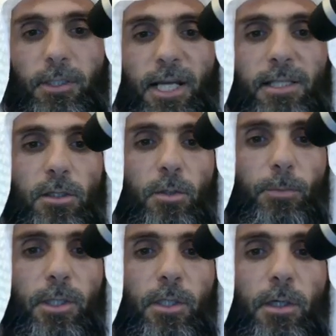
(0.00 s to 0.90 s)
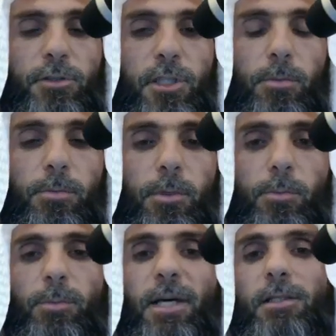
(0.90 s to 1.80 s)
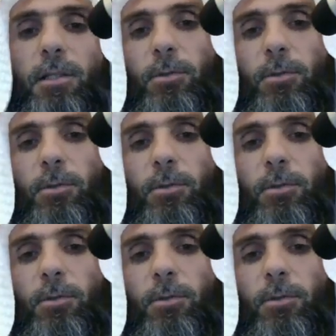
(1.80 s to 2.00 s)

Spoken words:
That's the opinion of Sheikh Ibn Baz